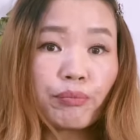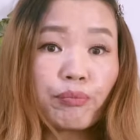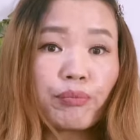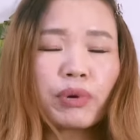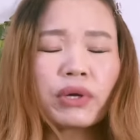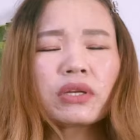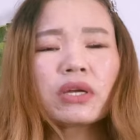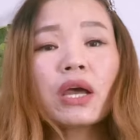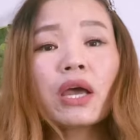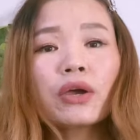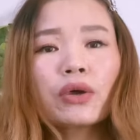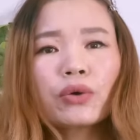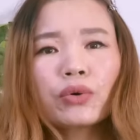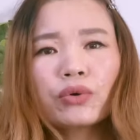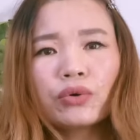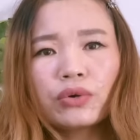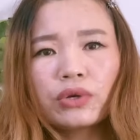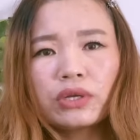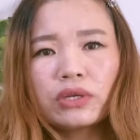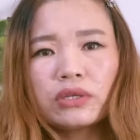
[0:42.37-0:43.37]
but I
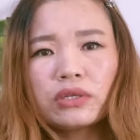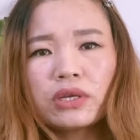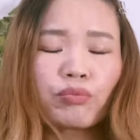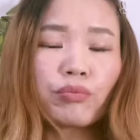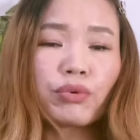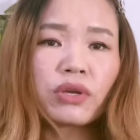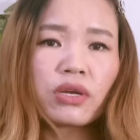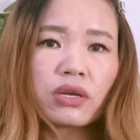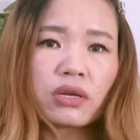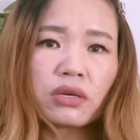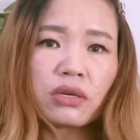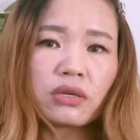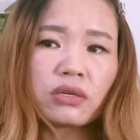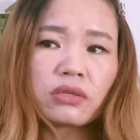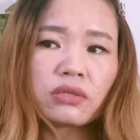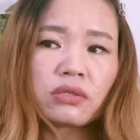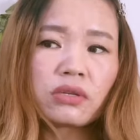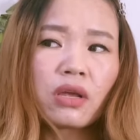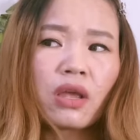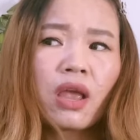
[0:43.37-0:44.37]
couldn't
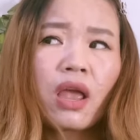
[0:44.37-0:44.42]
because